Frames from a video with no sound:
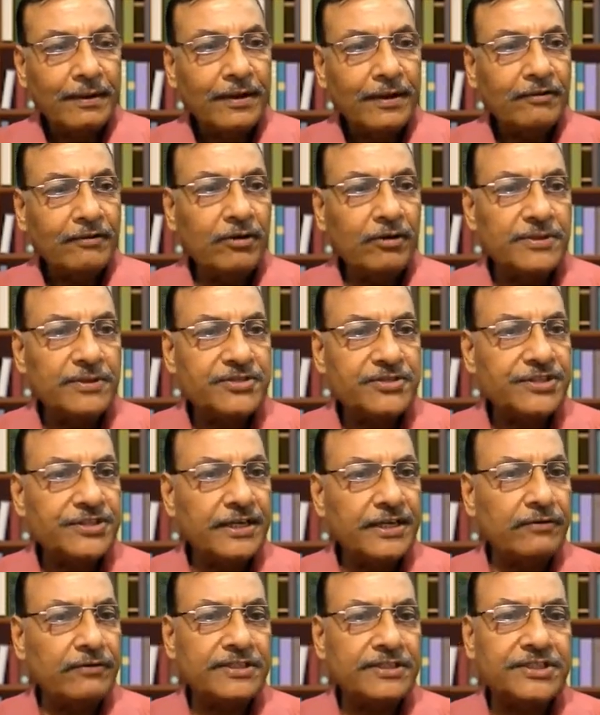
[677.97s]
We will be
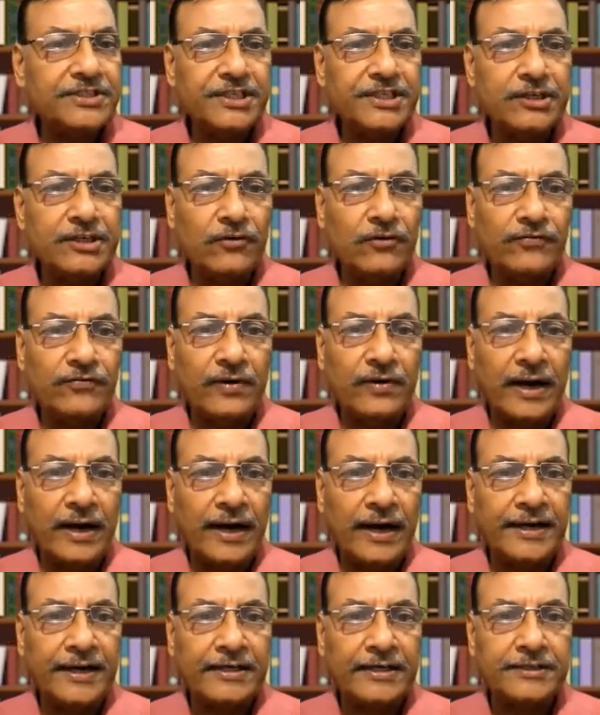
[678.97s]
seeing wasting of
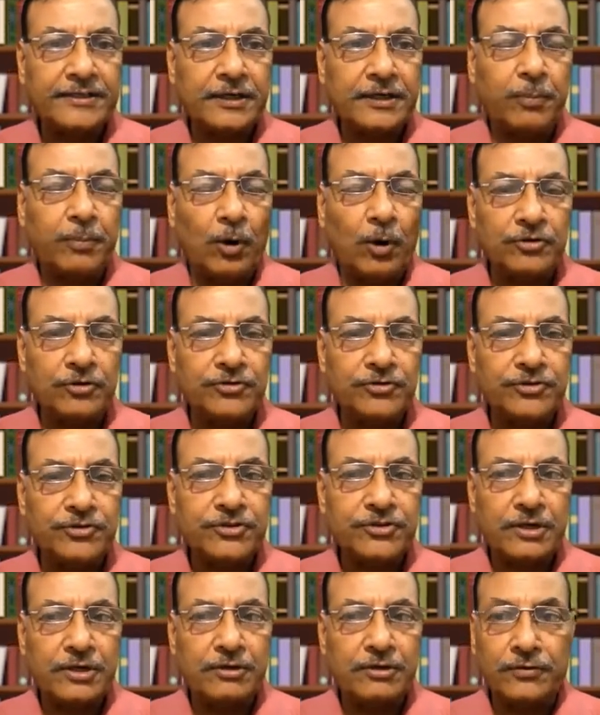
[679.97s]
adductor
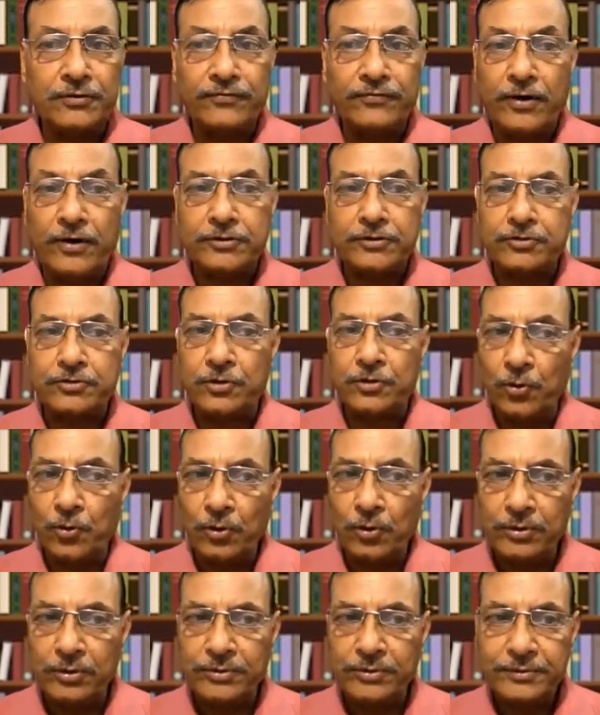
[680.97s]
pollicis on the first
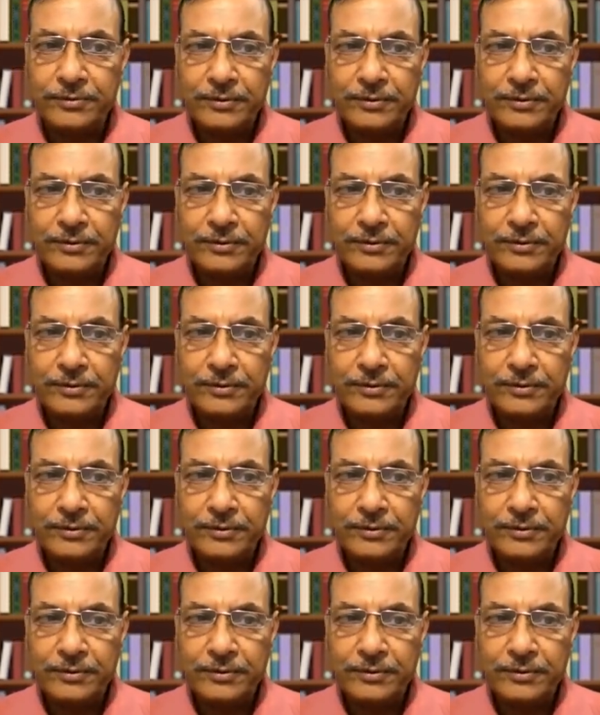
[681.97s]
loop,